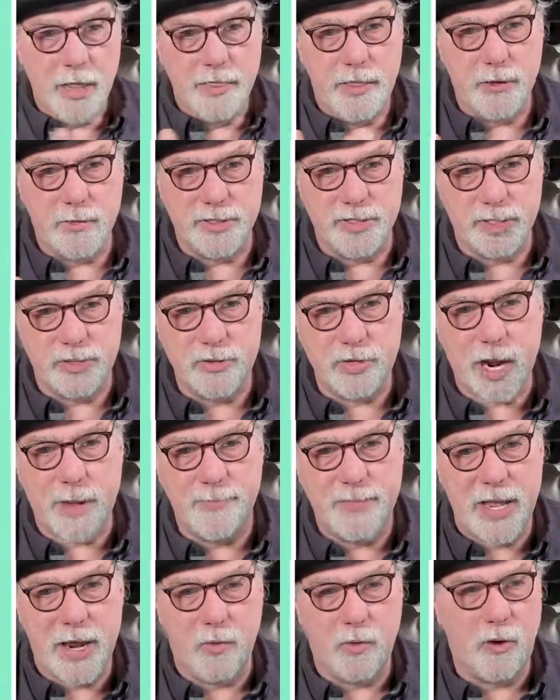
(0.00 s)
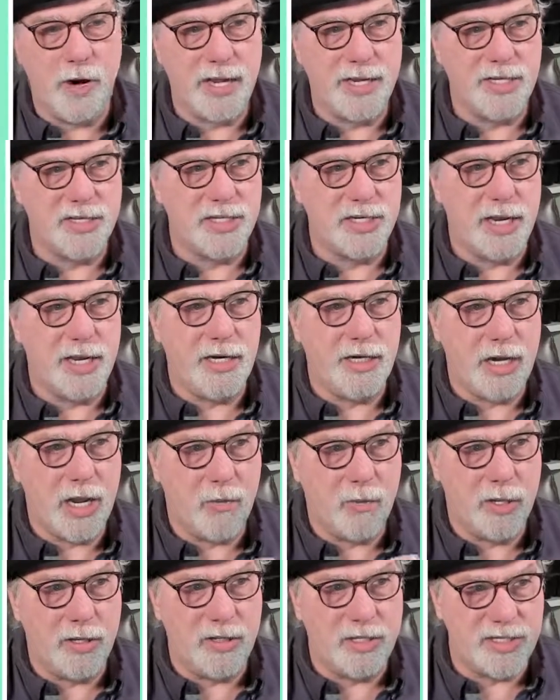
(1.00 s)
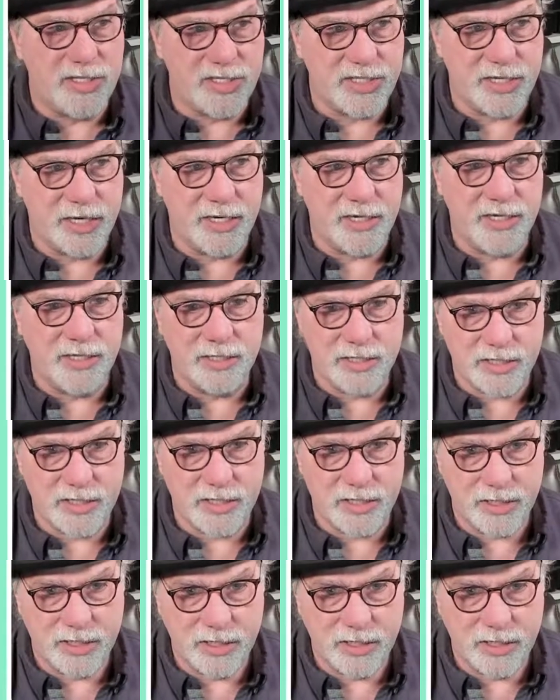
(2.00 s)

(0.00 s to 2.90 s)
there was a drop down where I could say I want the descendants